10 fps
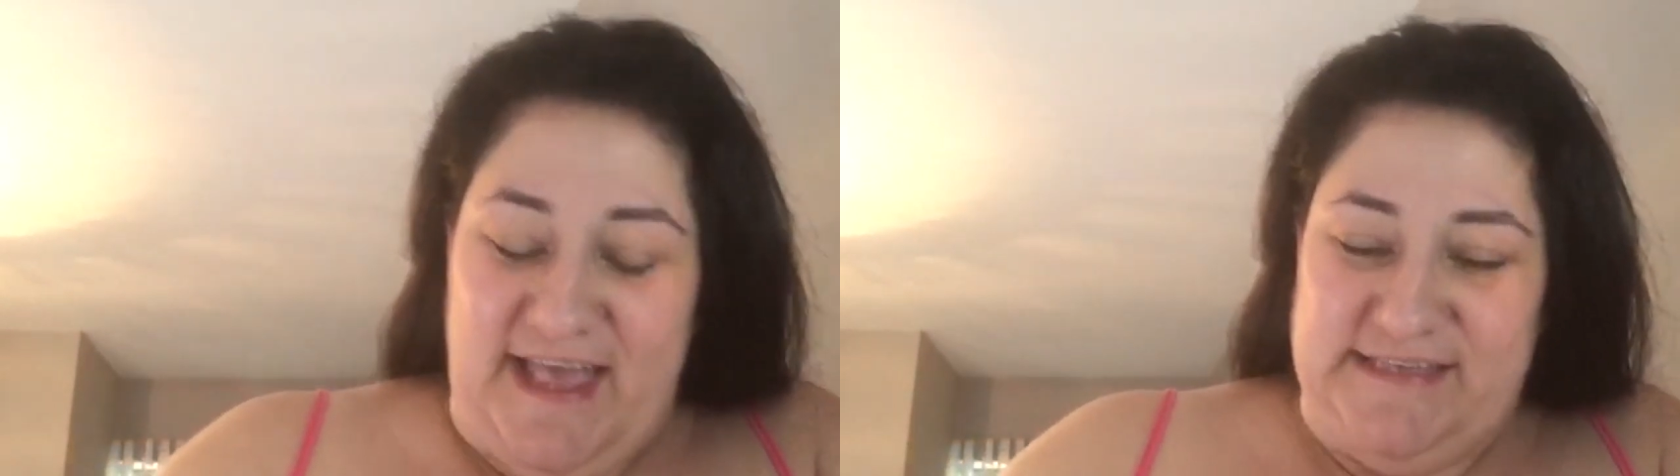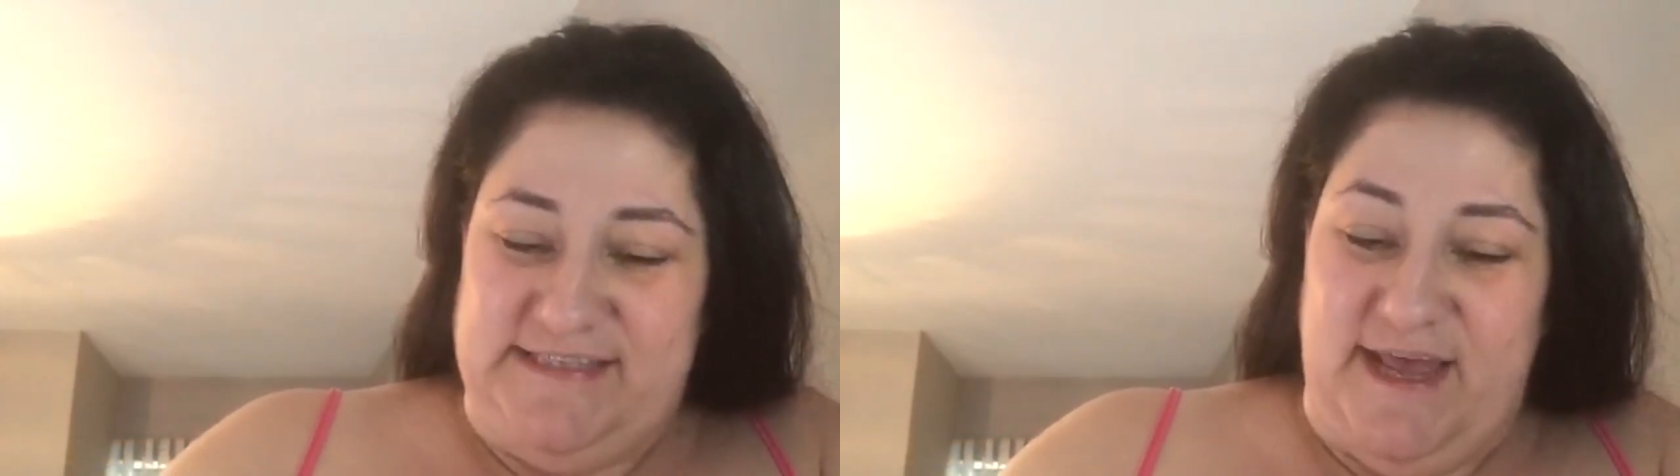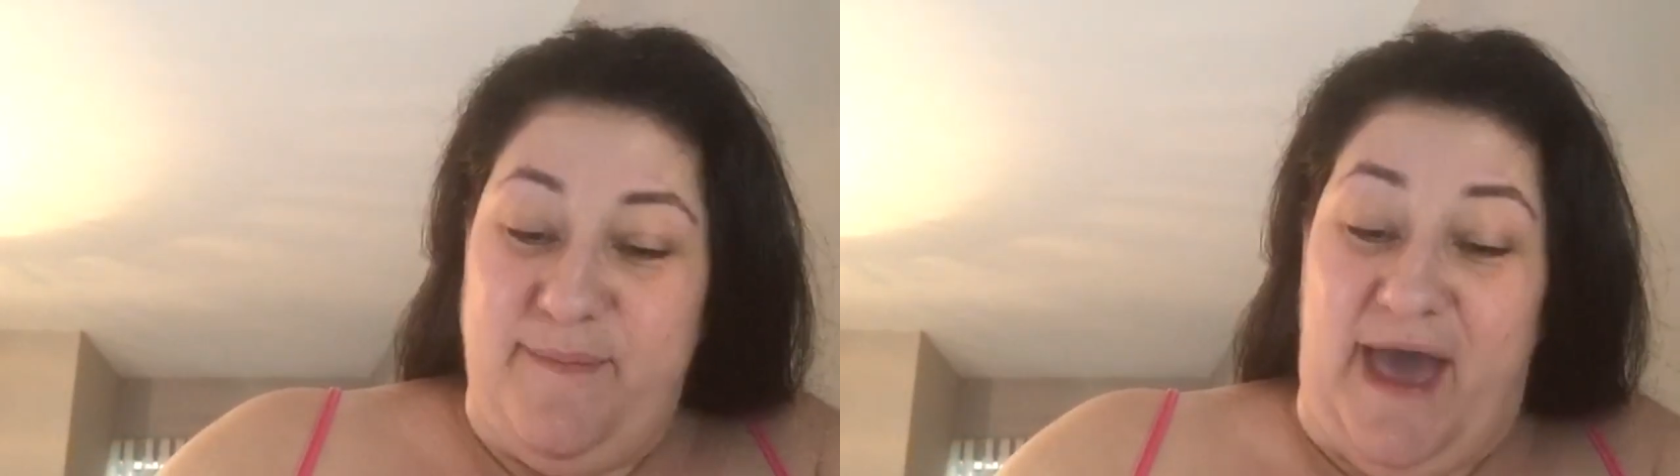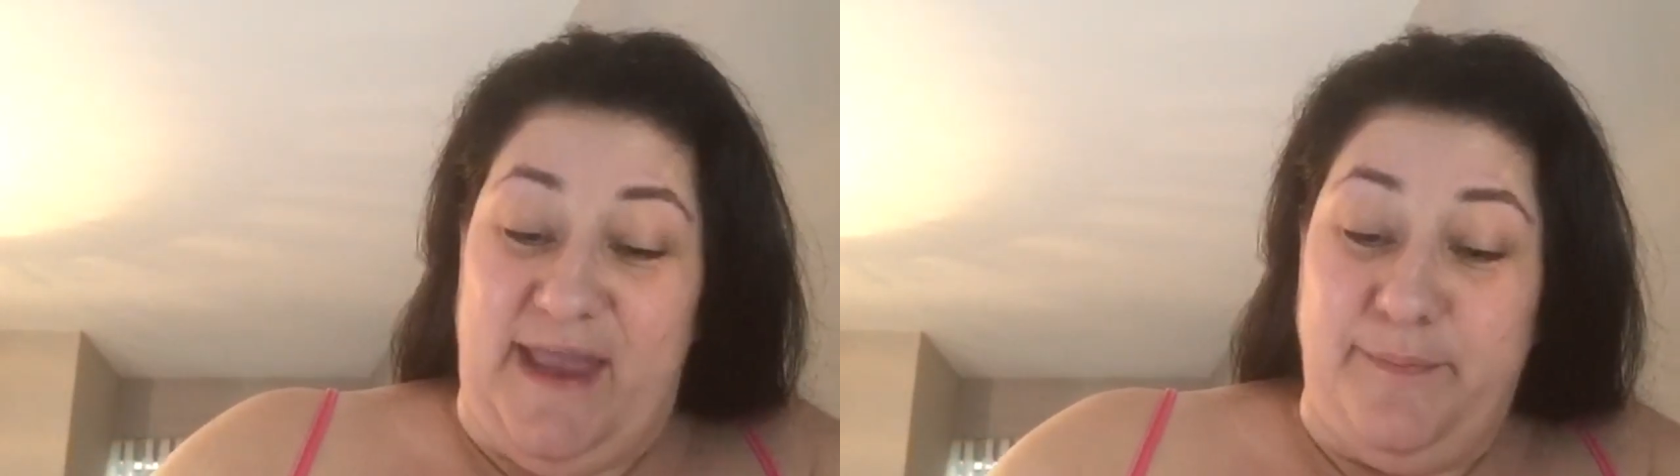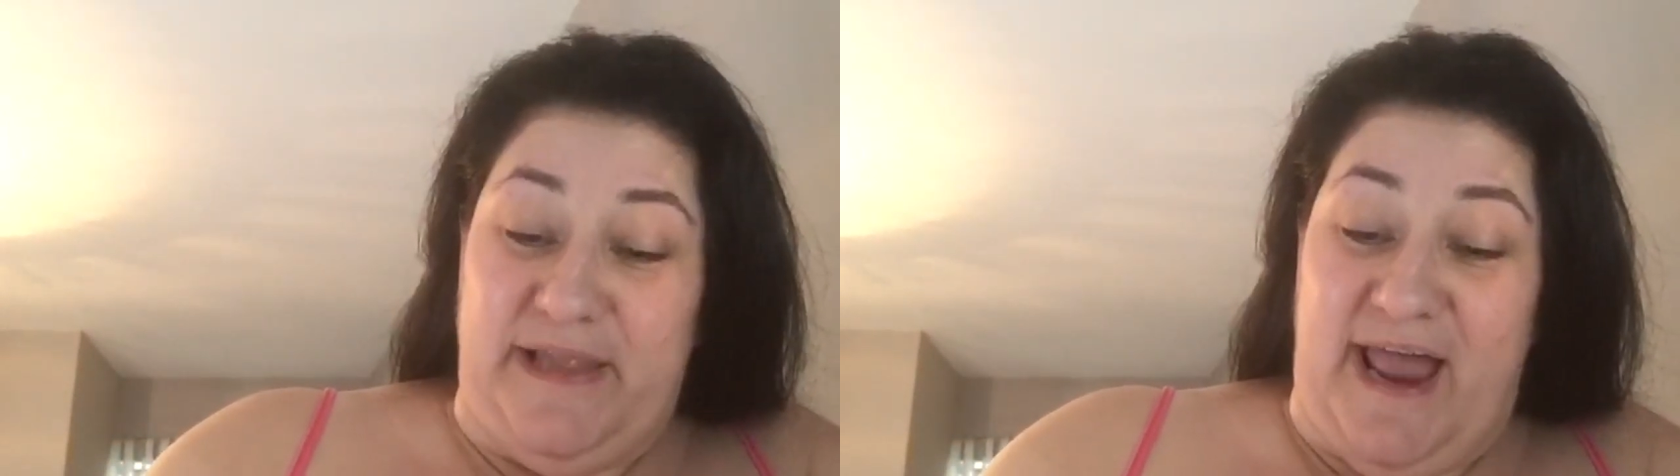is um, I
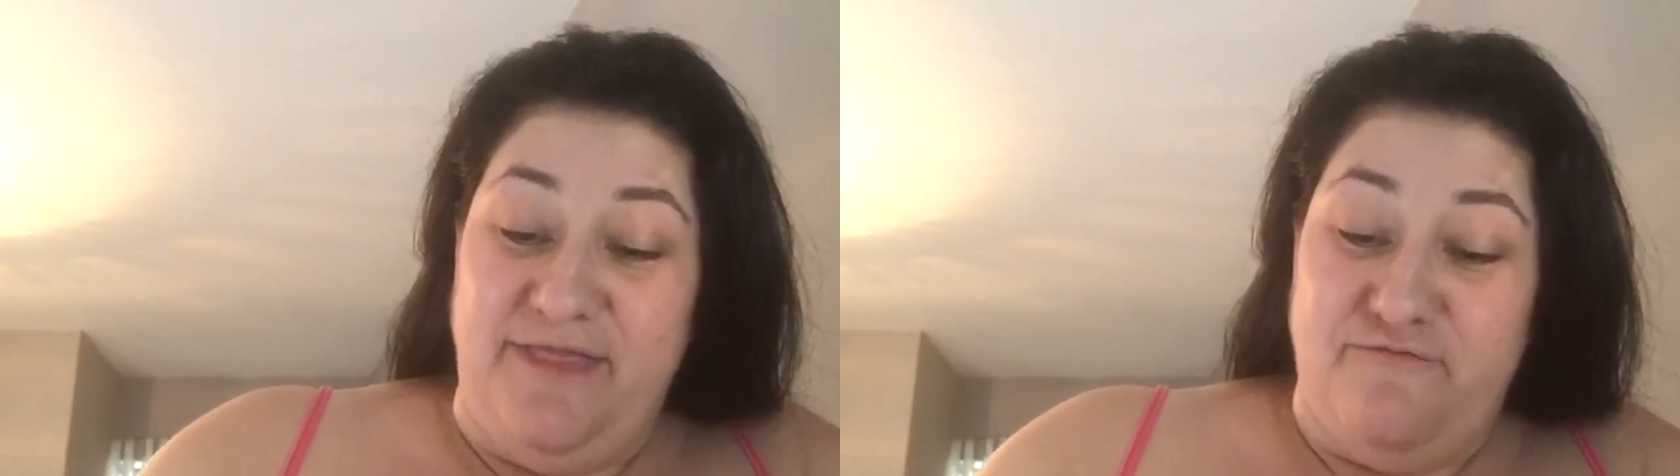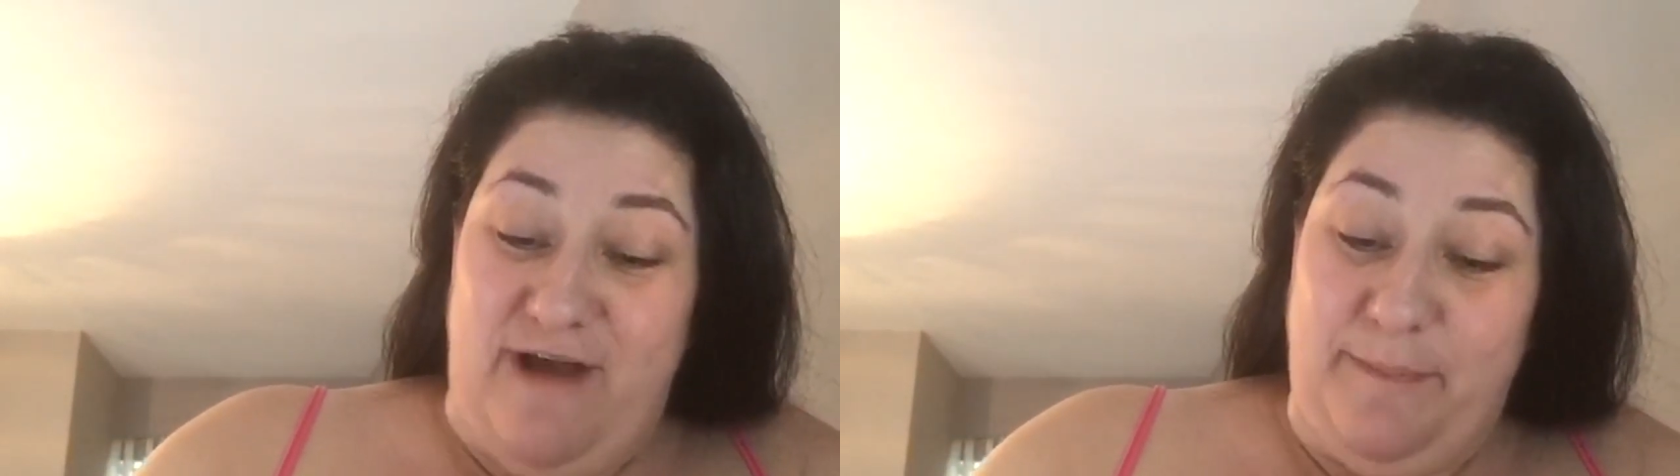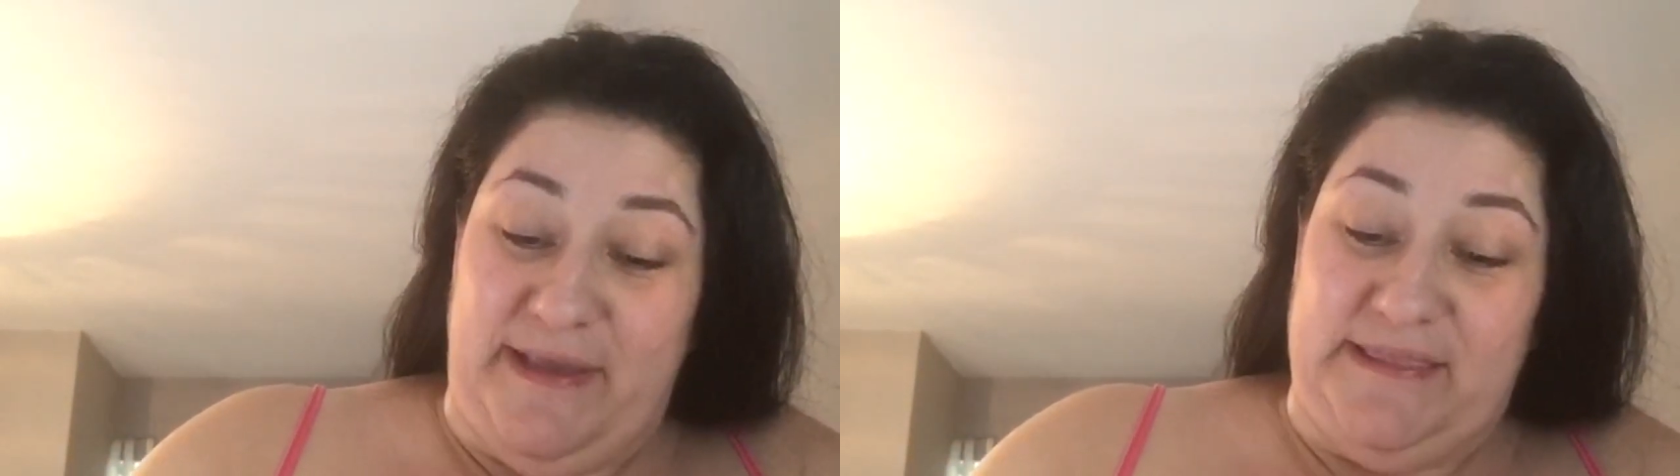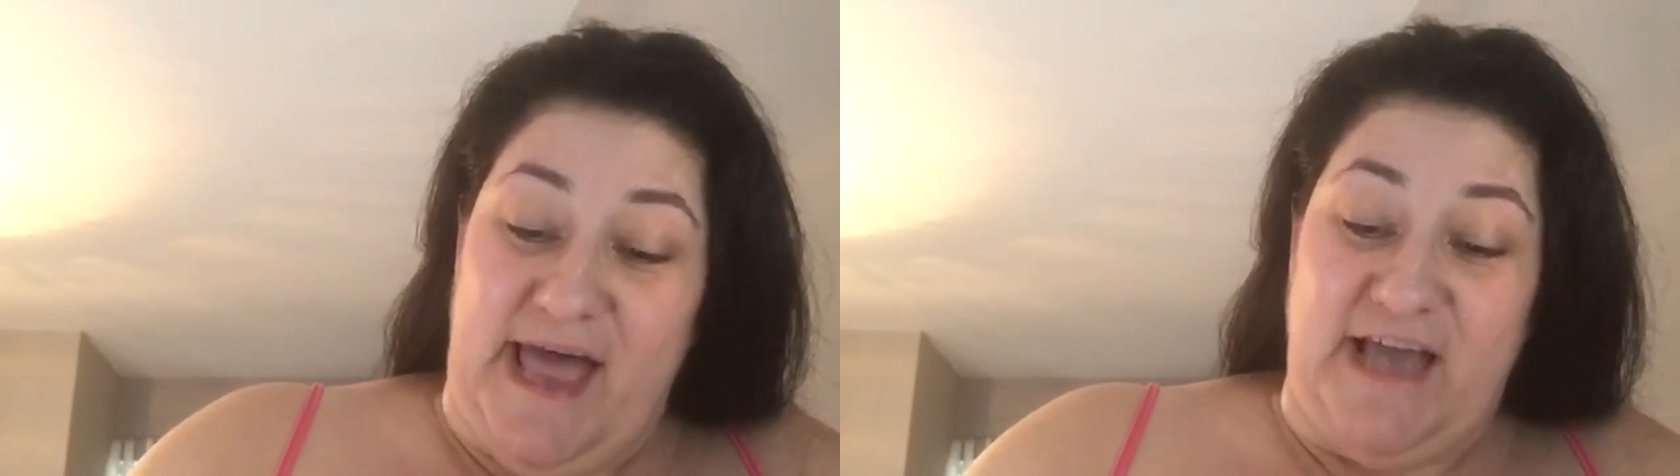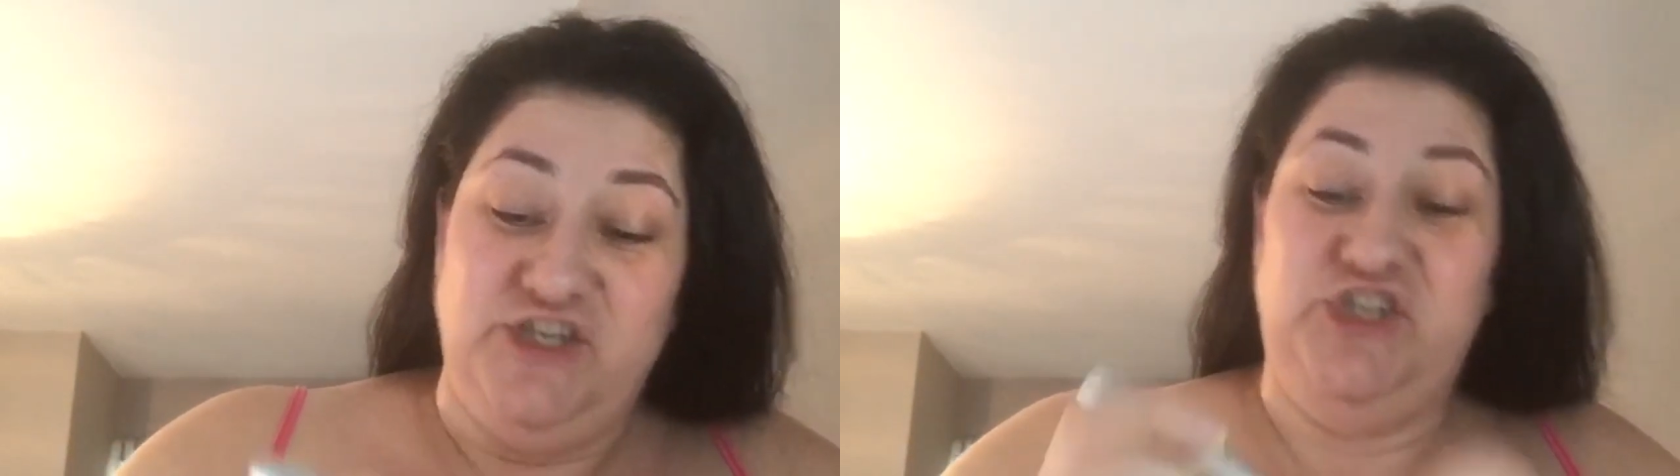apply the Rapid
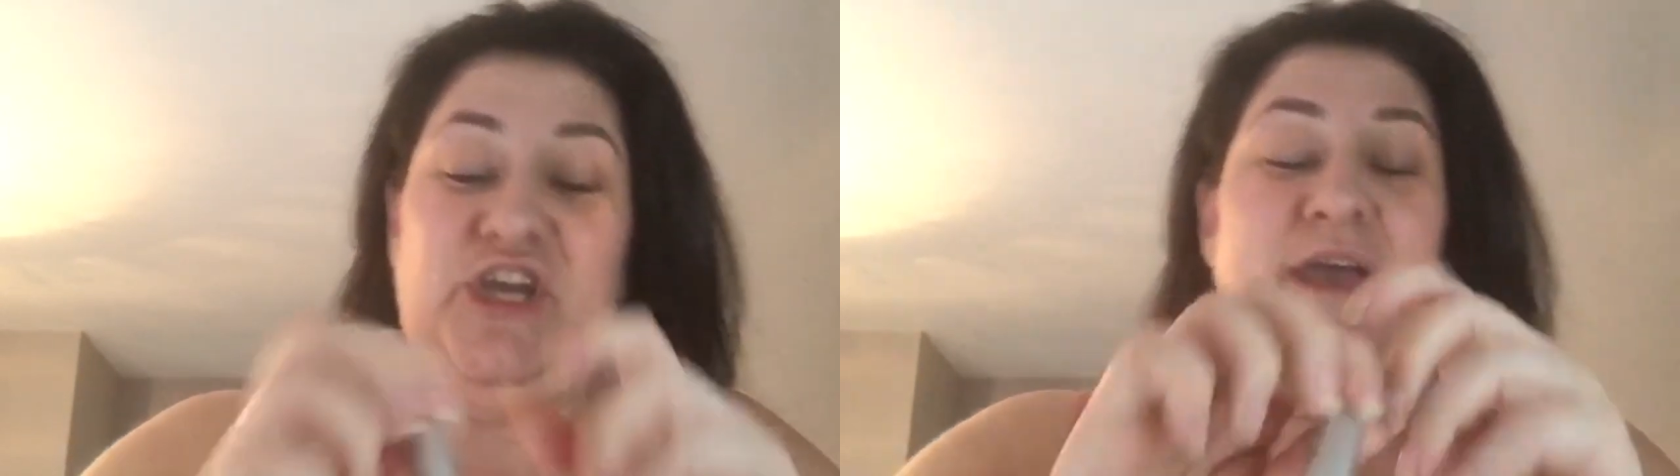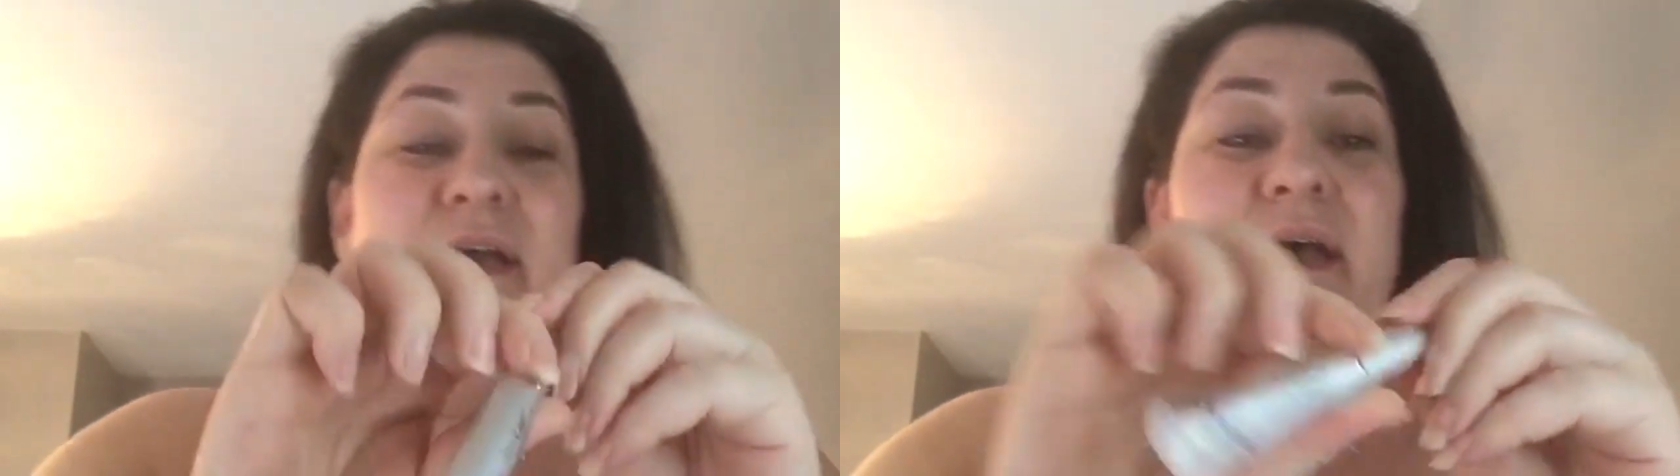Lash